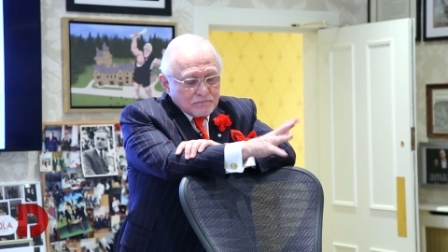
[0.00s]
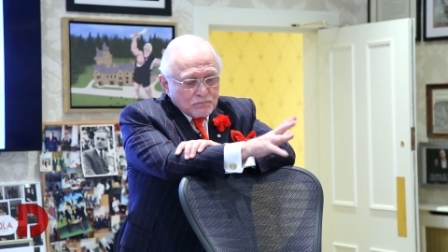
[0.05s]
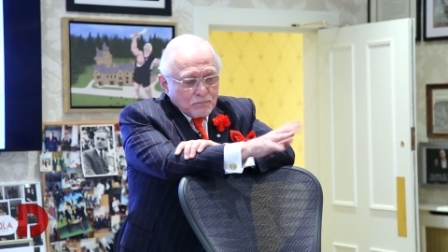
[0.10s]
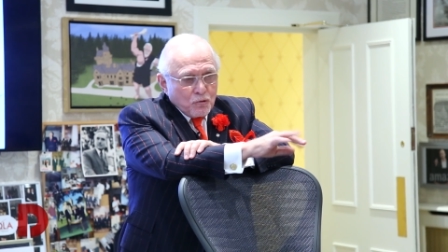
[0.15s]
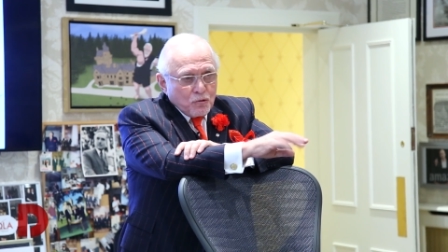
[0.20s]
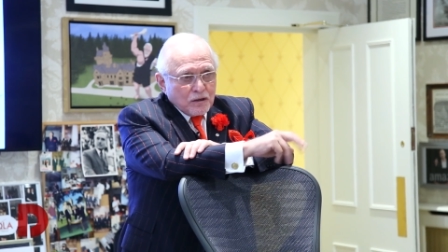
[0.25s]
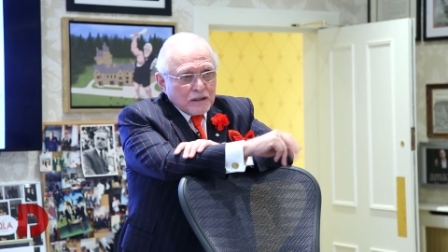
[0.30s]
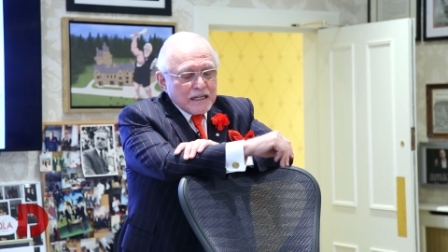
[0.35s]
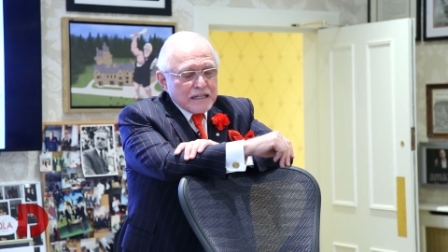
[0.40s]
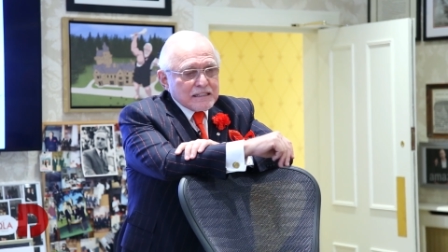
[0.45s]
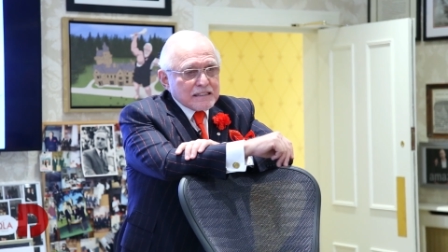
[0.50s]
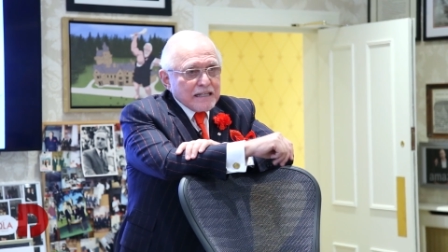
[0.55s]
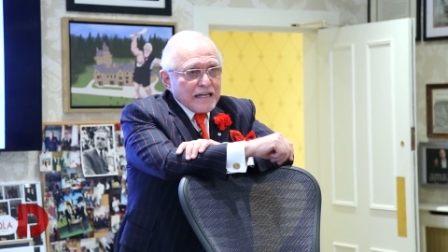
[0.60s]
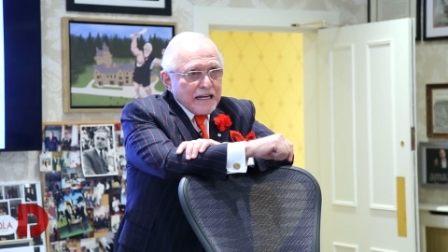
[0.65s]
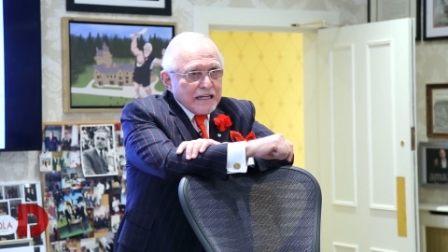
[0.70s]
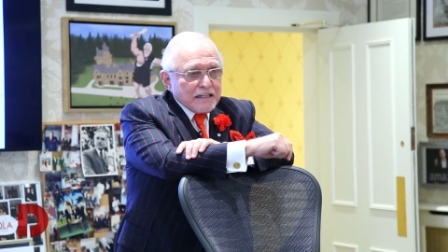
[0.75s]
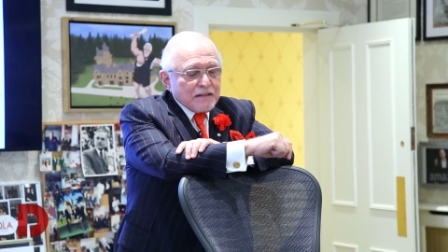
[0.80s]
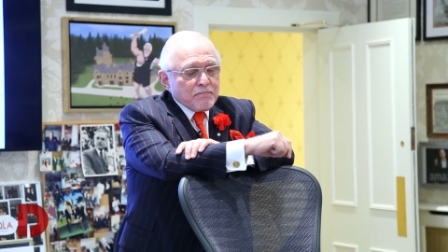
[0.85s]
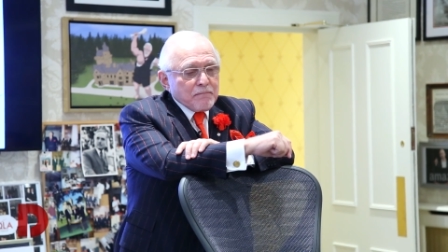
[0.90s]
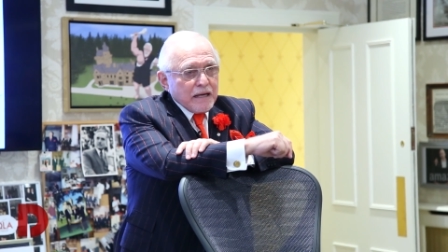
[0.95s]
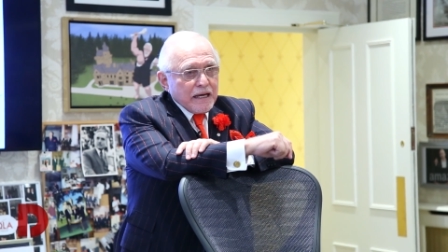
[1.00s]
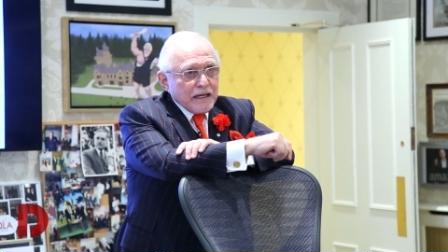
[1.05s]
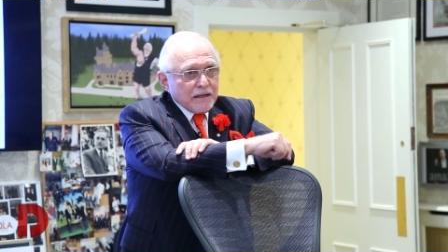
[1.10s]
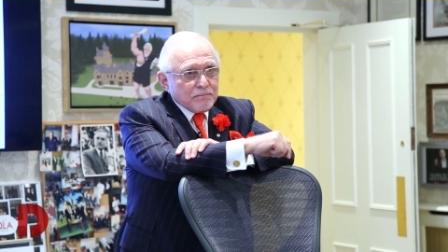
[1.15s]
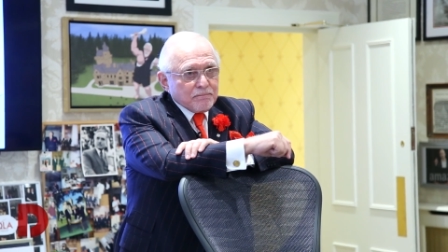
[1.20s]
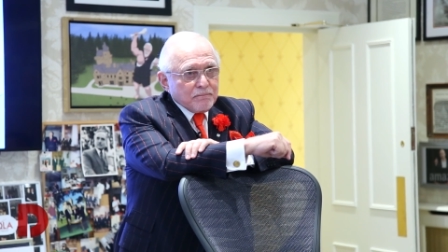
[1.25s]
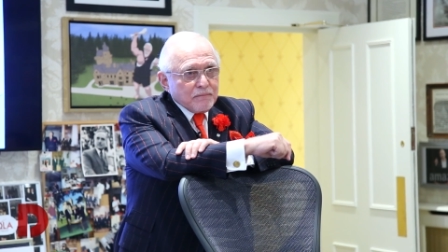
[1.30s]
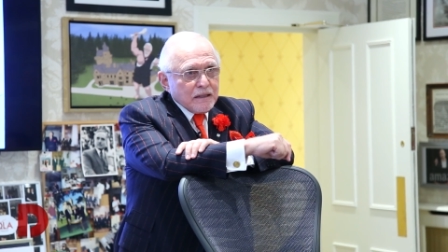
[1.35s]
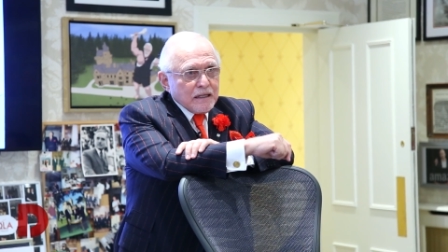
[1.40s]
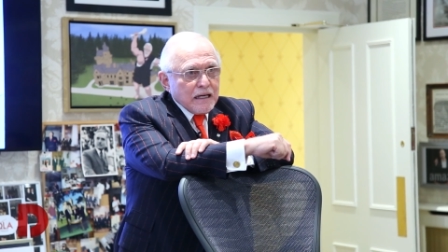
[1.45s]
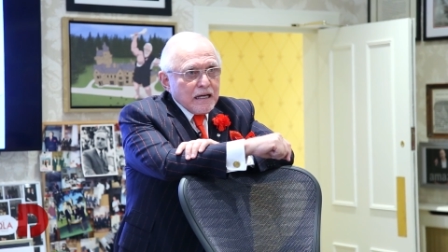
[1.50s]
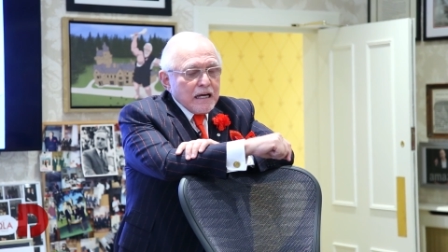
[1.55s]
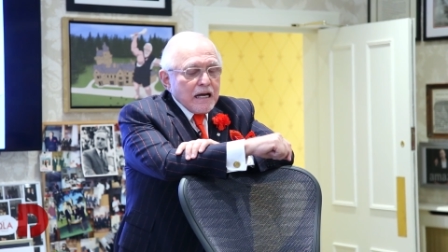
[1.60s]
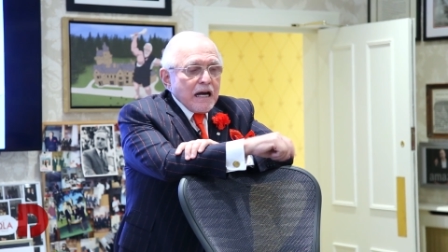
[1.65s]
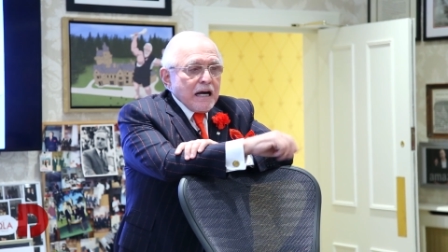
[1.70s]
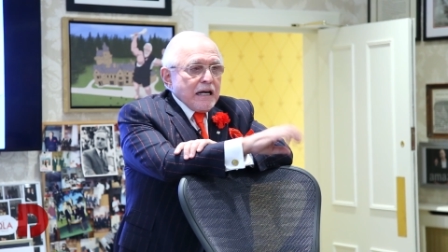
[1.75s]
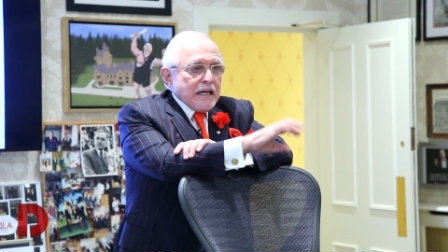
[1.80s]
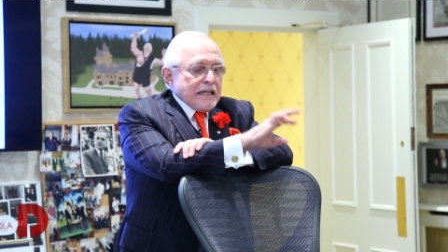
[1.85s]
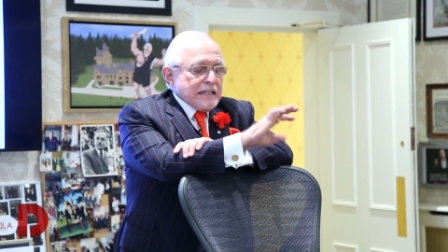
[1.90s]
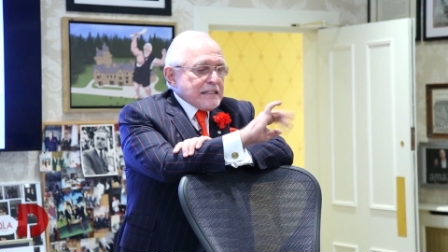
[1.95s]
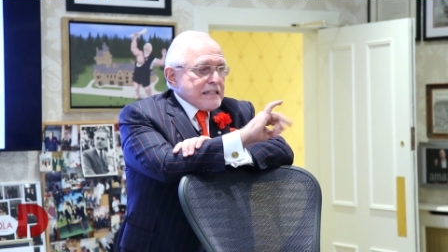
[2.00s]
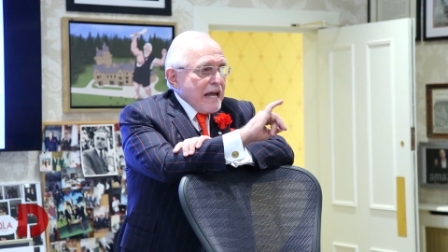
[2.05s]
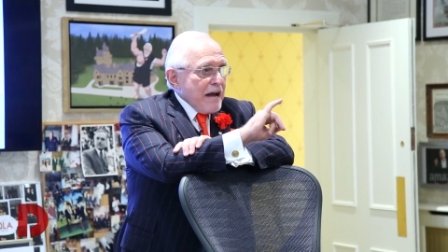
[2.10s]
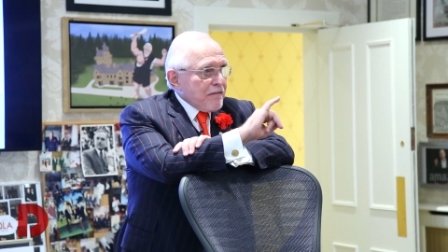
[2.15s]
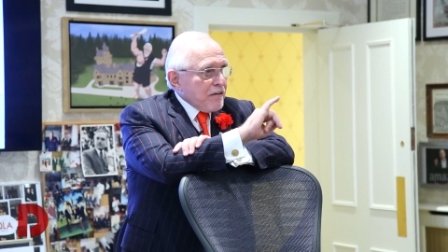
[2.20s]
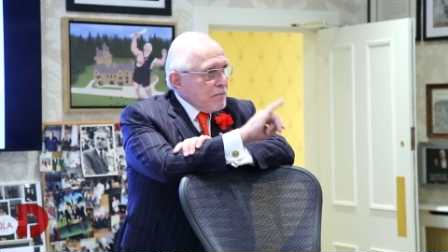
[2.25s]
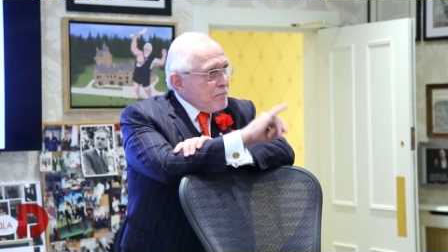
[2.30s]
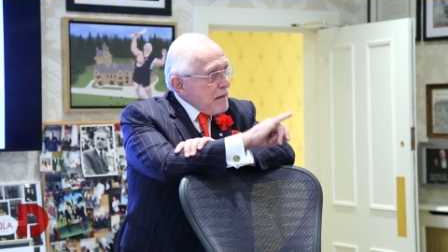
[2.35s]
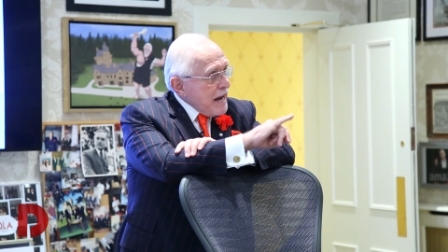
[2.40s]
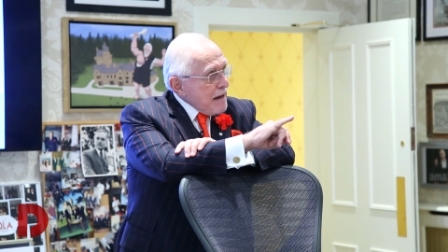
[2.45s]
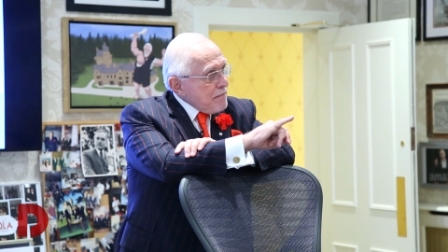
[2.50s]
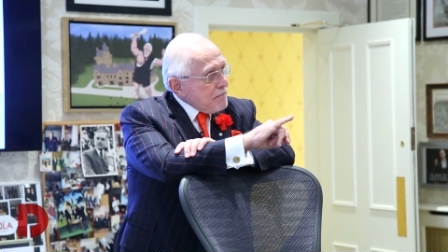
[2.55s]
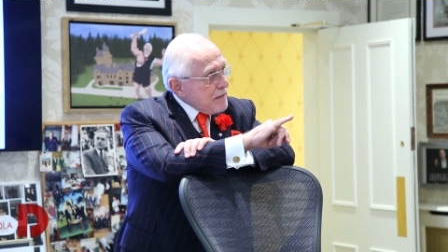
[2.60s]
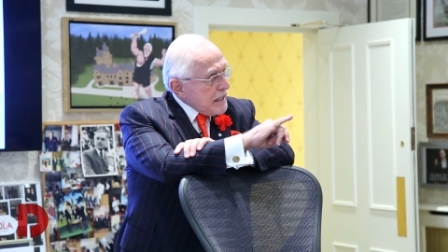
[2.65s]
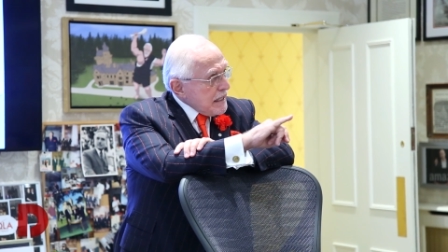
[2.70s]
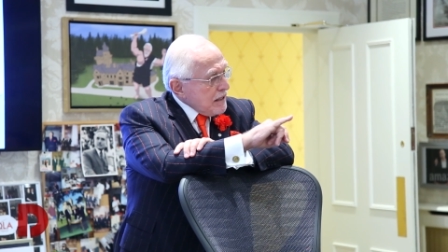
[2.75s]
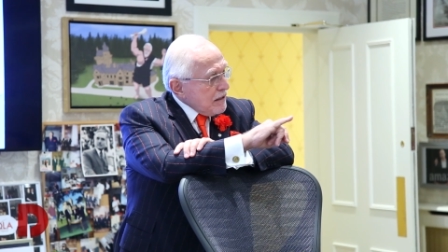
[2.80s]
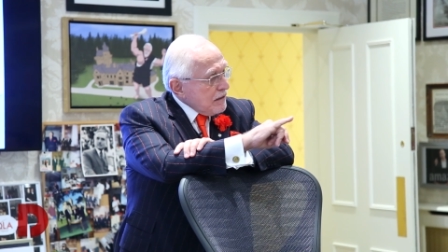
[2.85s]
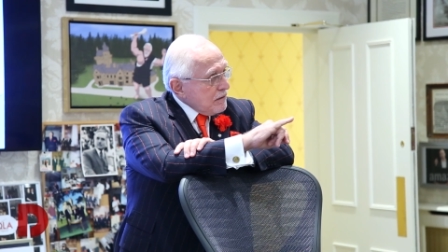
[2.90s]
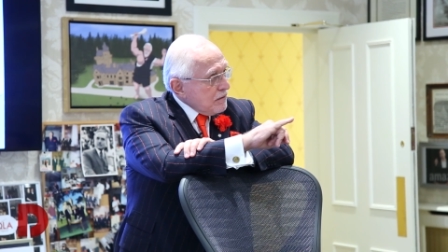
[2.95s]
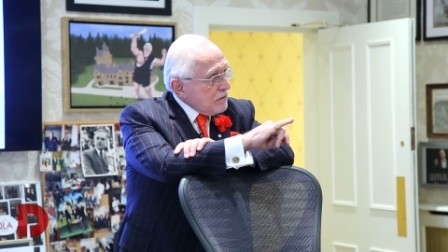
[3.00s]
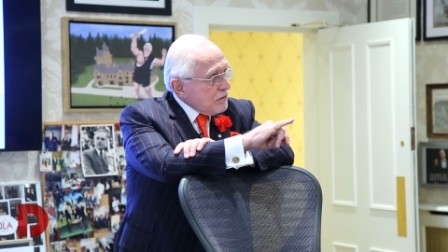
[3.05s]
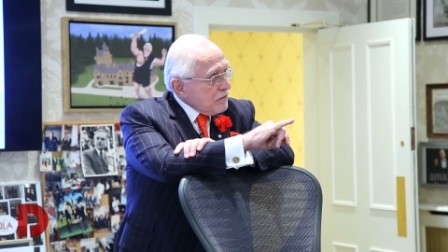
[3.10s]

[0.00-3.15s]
more or less the end of May. He's never met me.